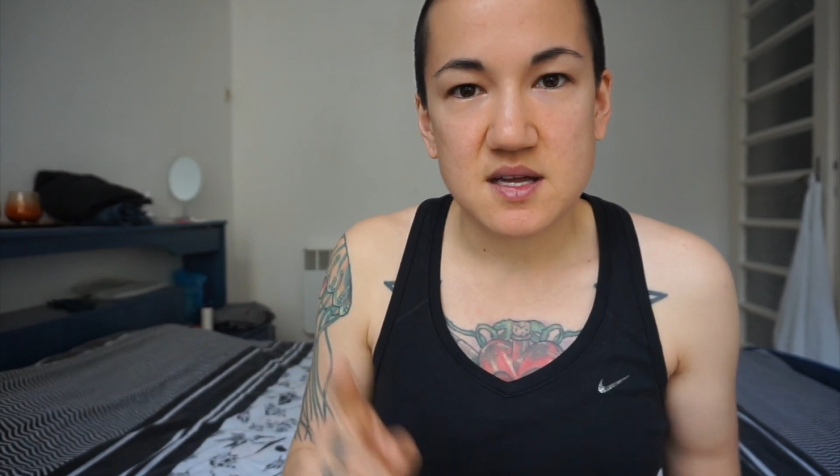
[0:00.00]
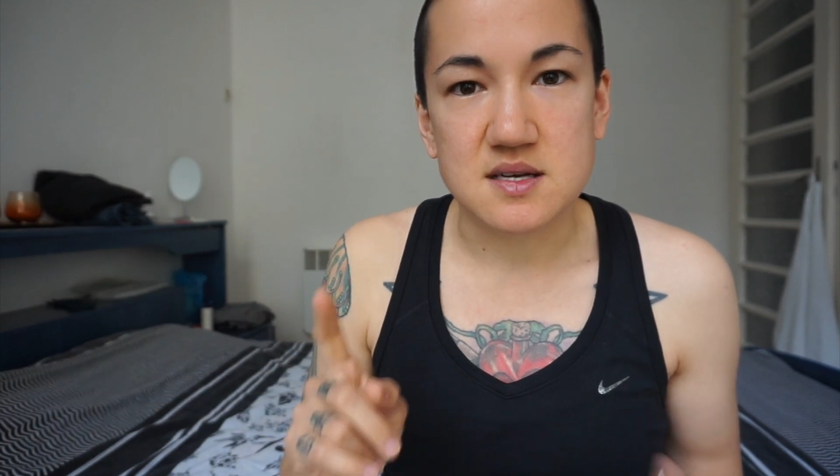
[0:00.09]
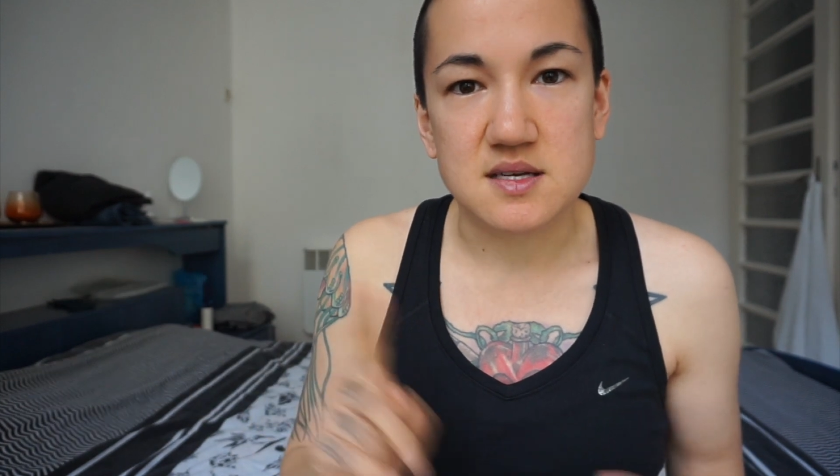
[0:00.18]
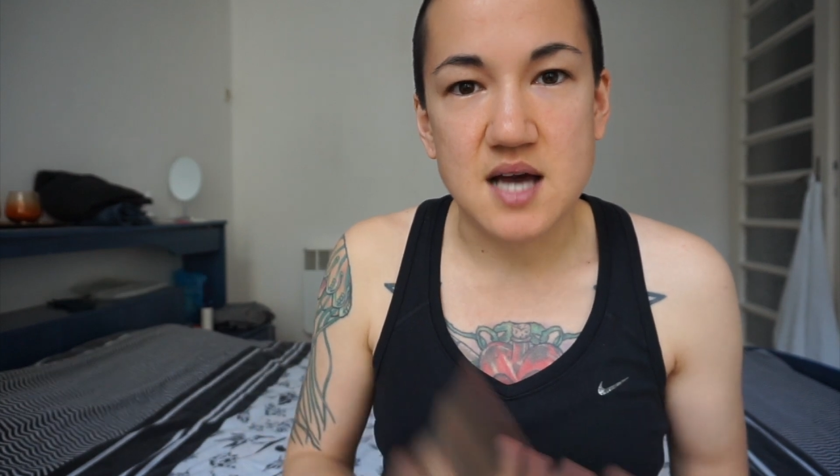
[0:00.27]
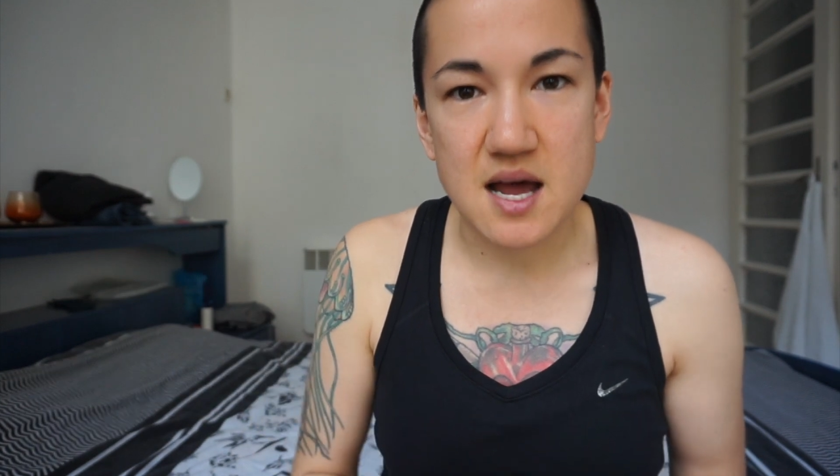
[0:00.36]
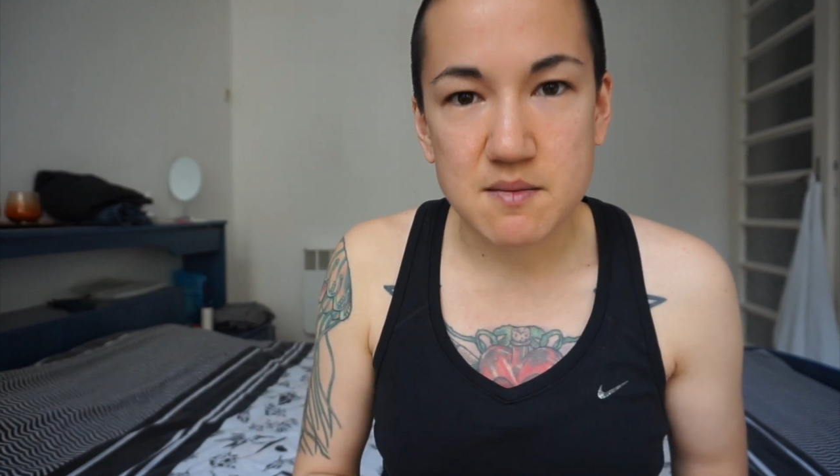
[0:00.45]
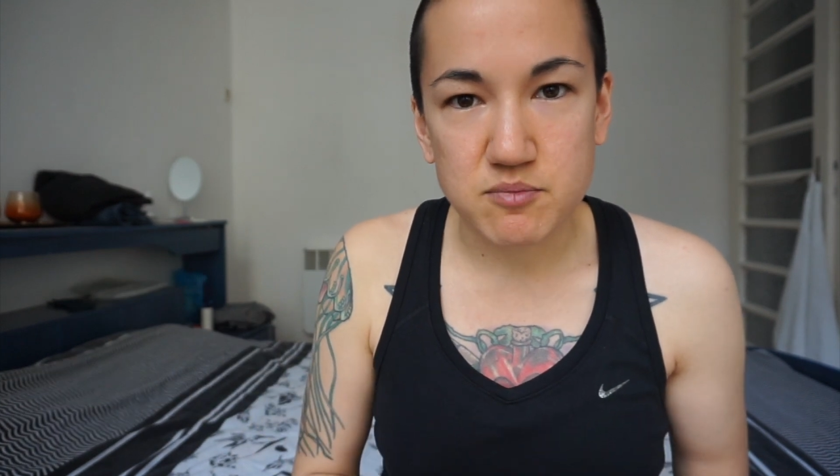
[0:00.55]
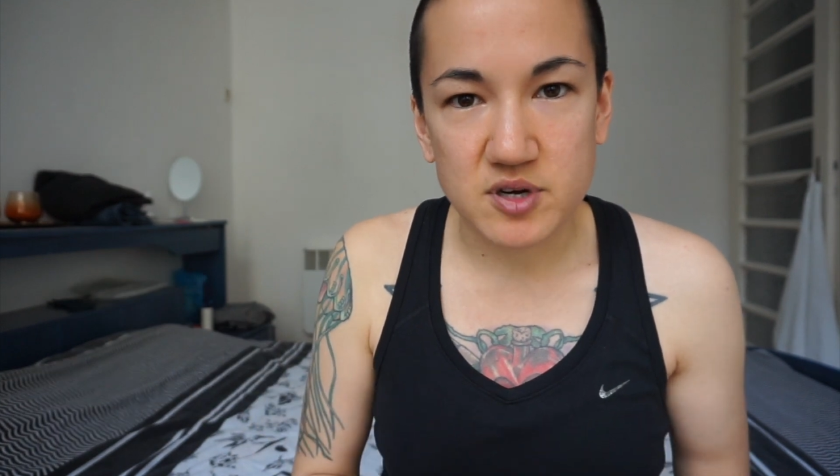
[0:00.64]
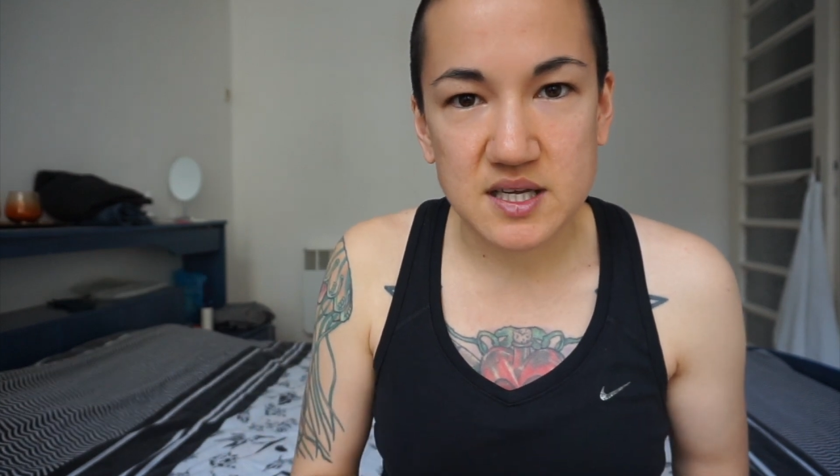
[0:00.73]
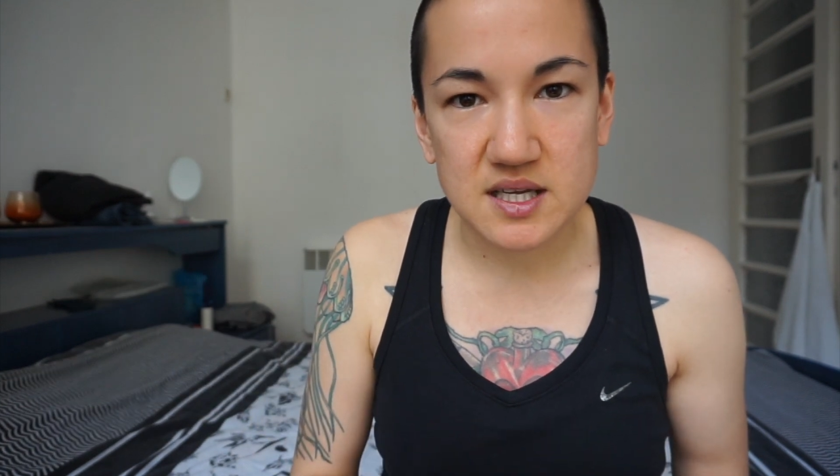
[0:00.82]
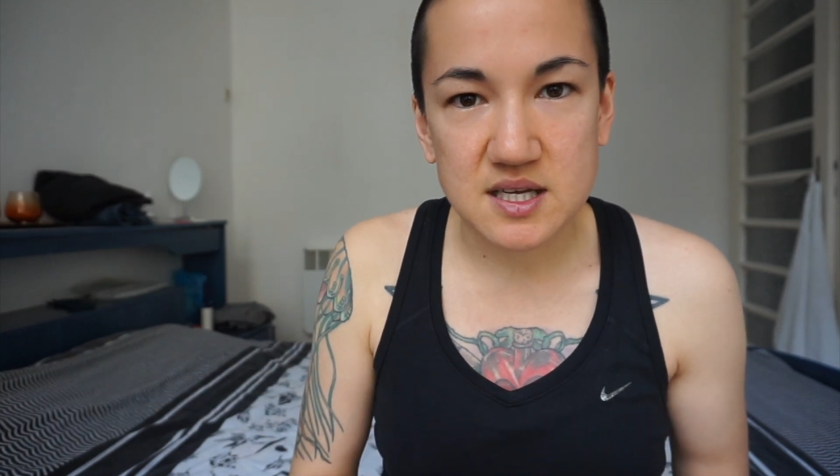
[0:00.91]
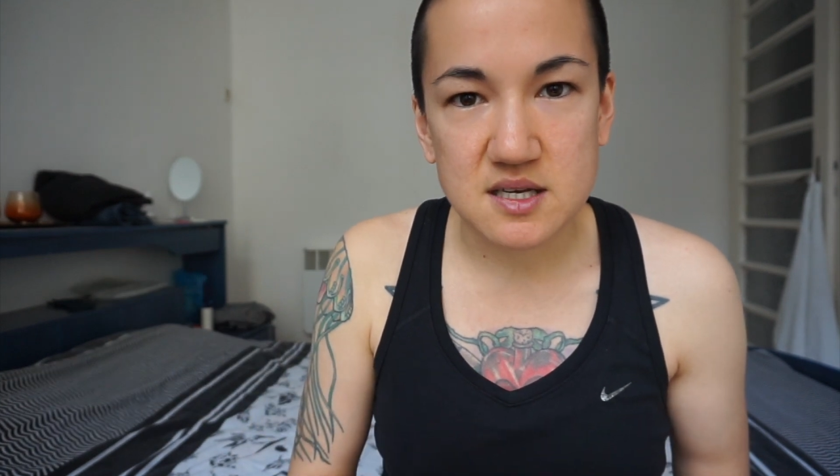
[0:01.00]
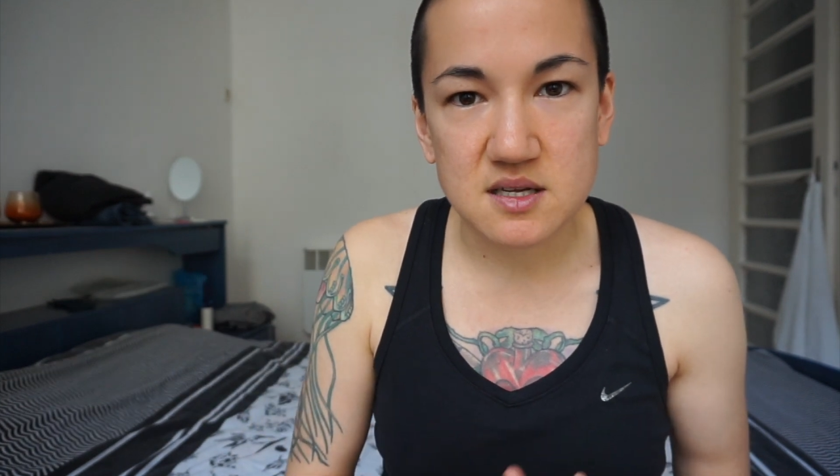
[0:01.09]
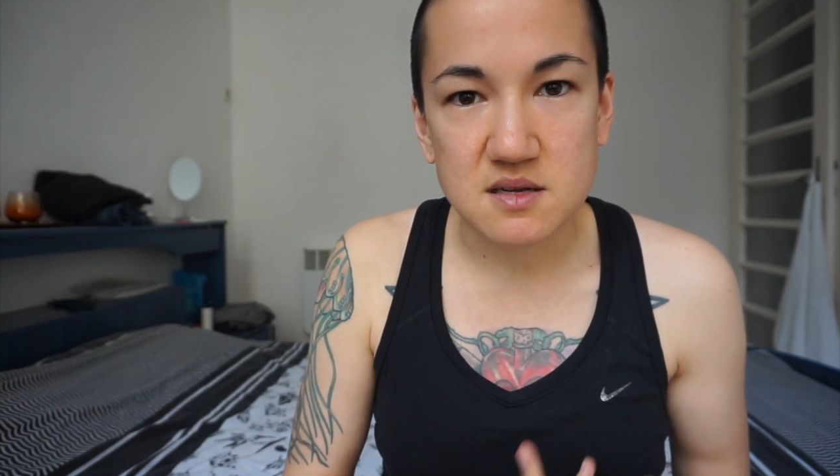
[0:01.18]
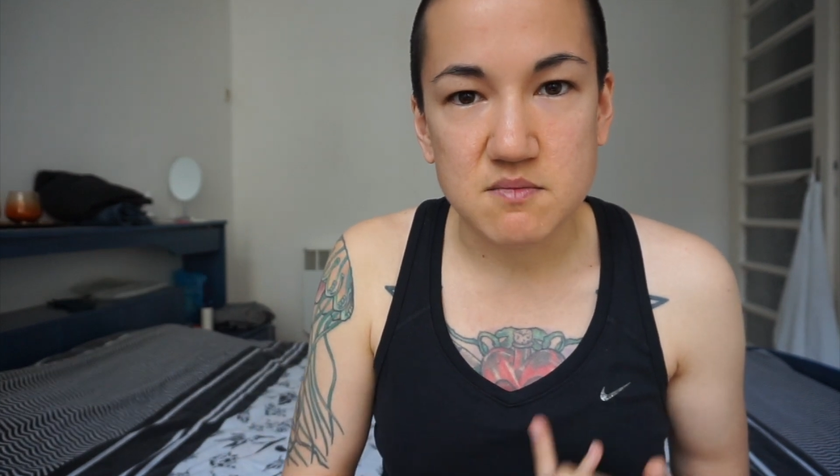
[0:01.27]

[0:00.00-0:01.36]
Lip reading: not bringing in